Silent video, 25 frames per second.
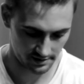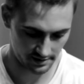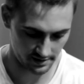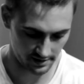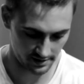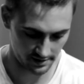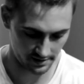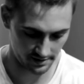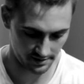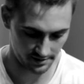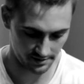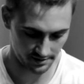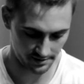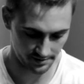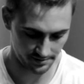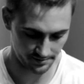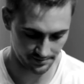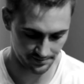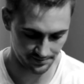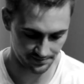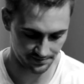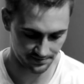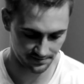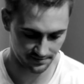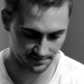
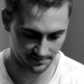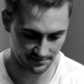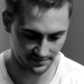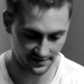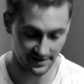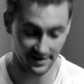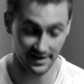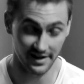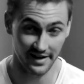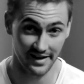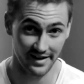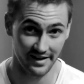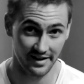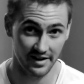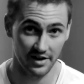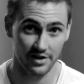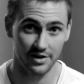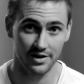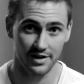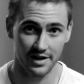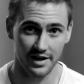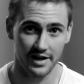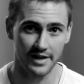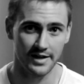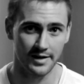um,
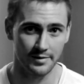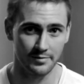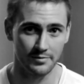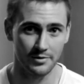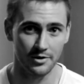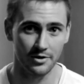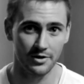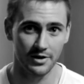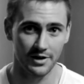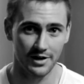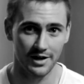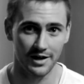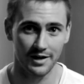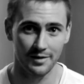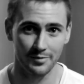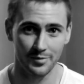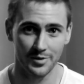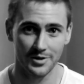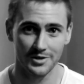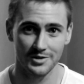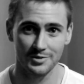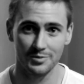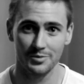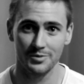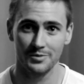yeah, I am looking at a
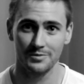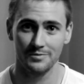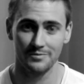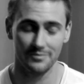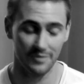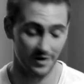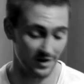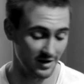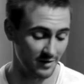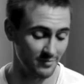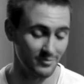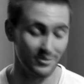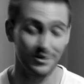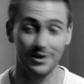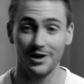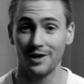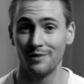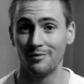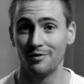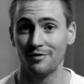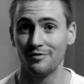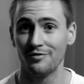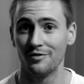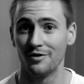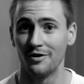piece. Of, well, I'm looking
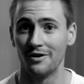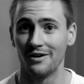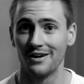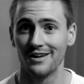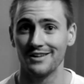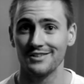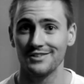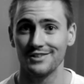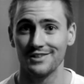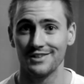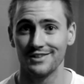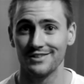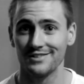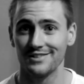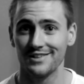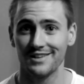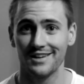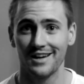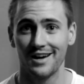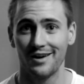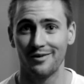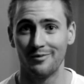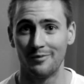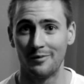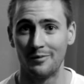at my phone actually because I
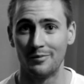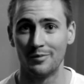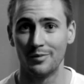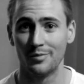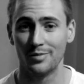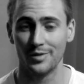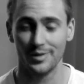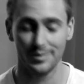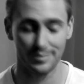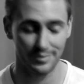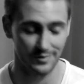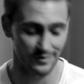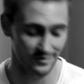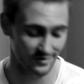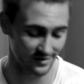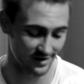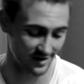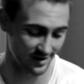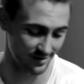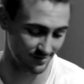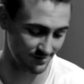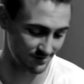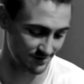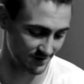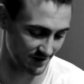can't remember people's
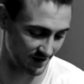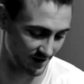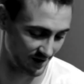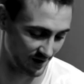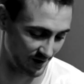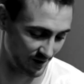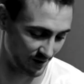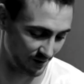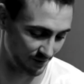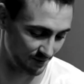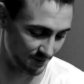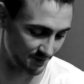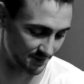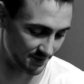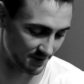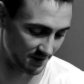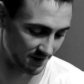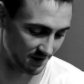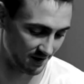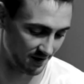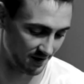names. Um,